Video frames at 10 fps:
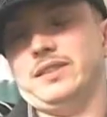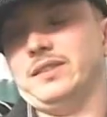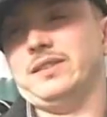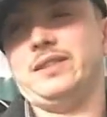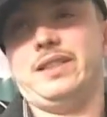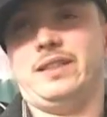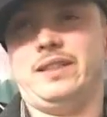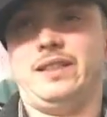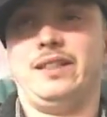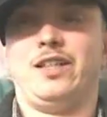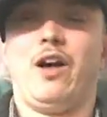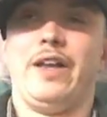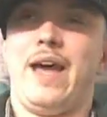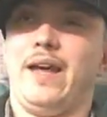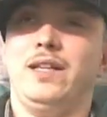and
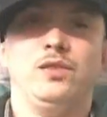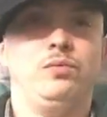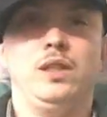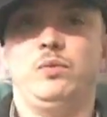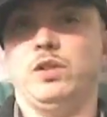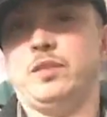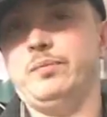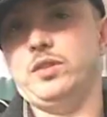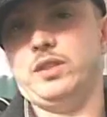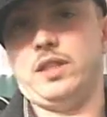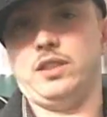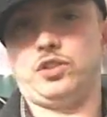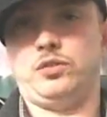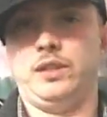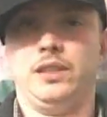all that is really what the music
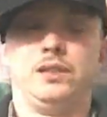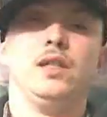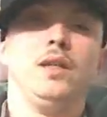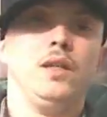industry is,